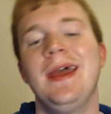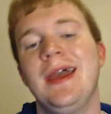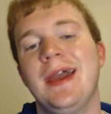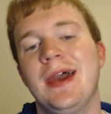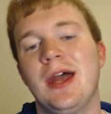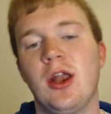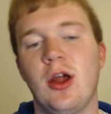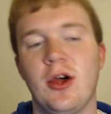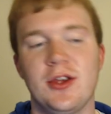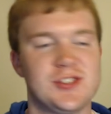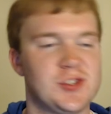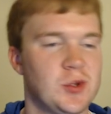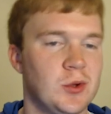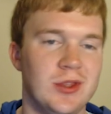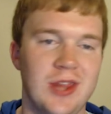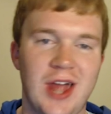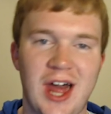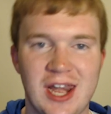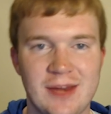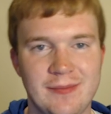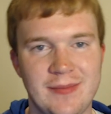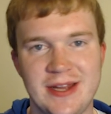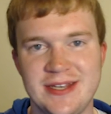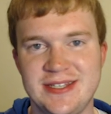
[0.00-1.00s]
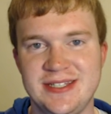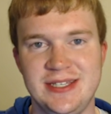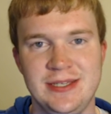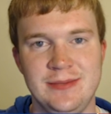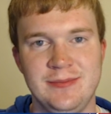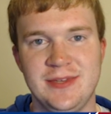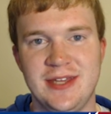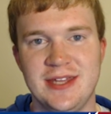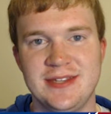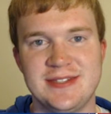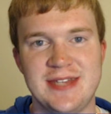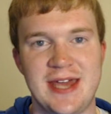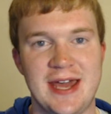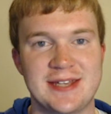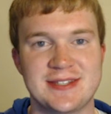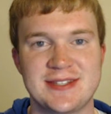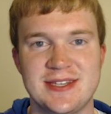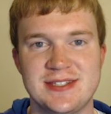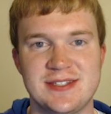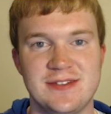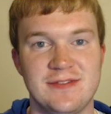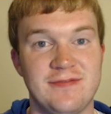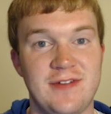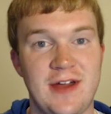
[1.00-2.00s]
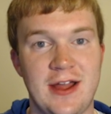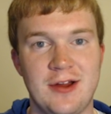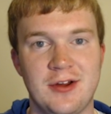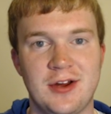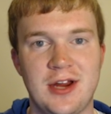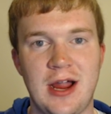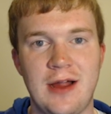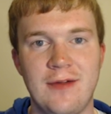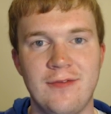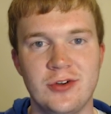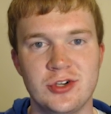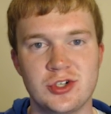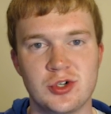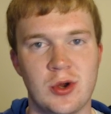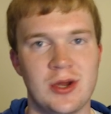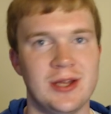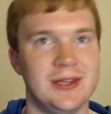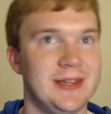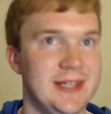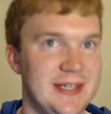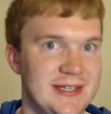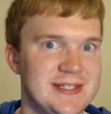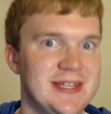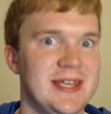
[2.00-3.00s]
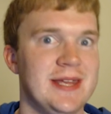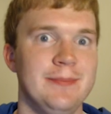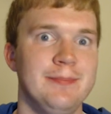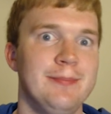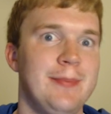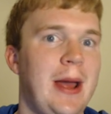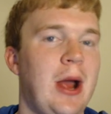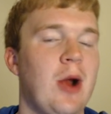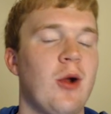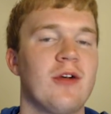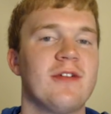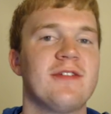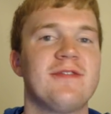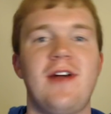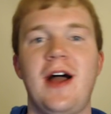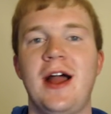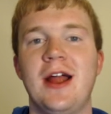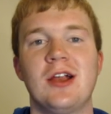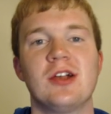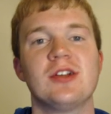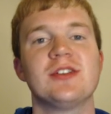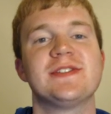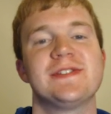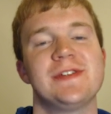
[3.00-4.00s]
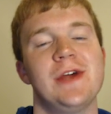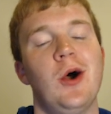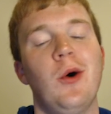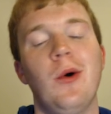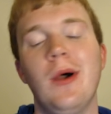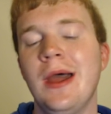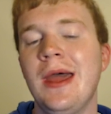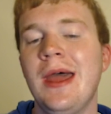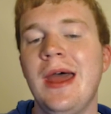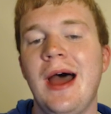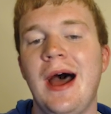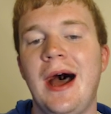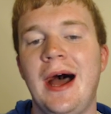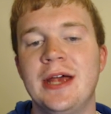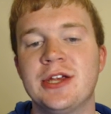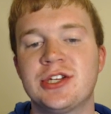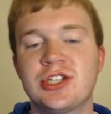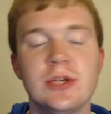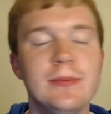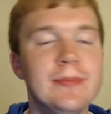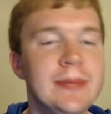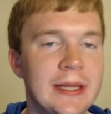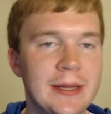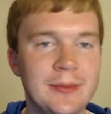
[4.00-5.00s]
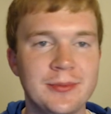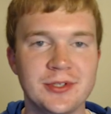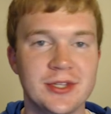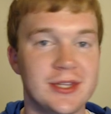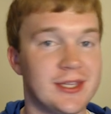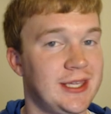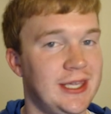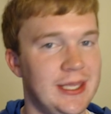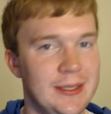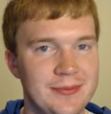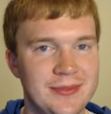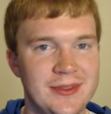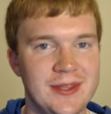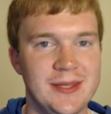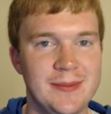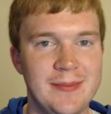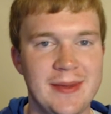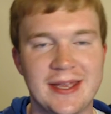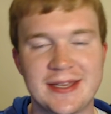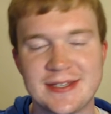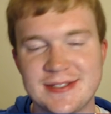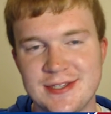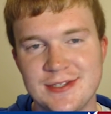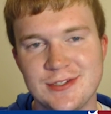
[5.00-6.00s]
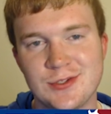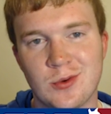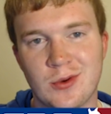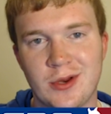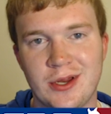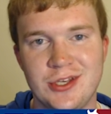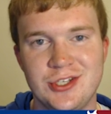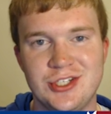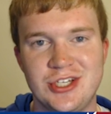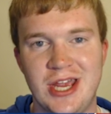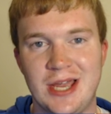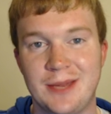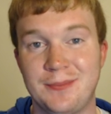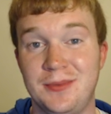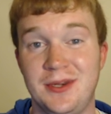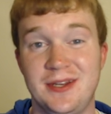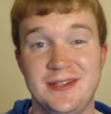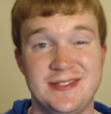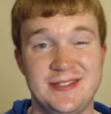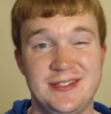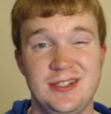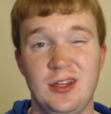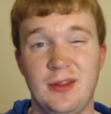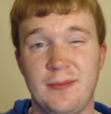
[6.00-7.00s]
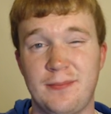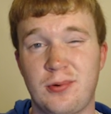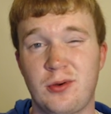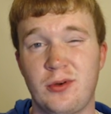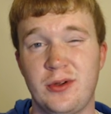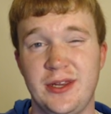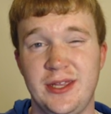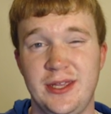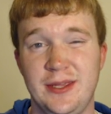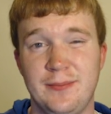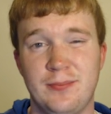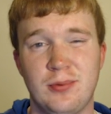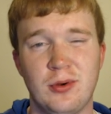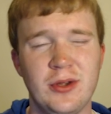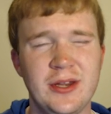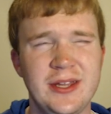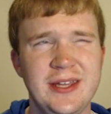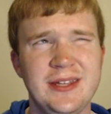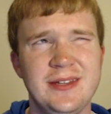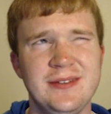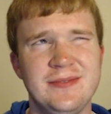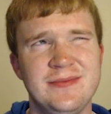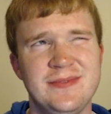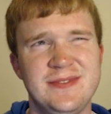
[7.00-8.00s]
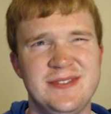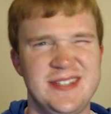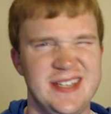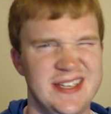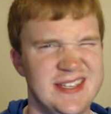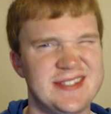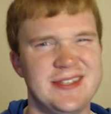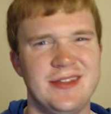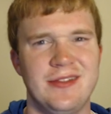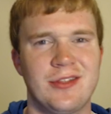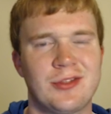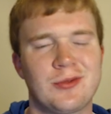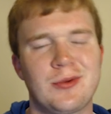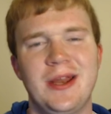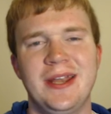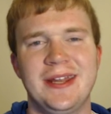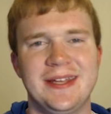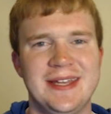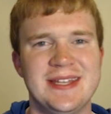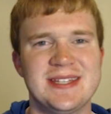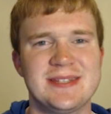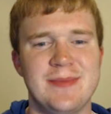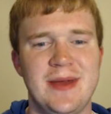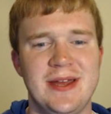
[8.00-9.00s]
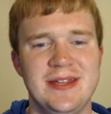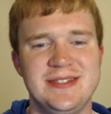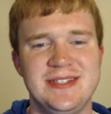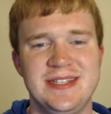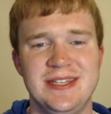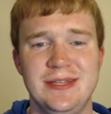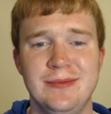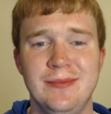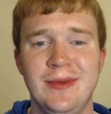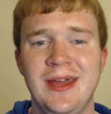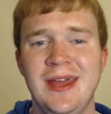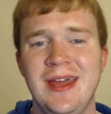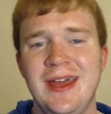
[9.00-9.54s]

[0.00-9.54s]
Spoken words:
And also a lot of my team gets access to fire coverage, or at least hidden power fire, so I should be able to keep the Mega Scizor in check, but it's still a pretty decent threat against my team.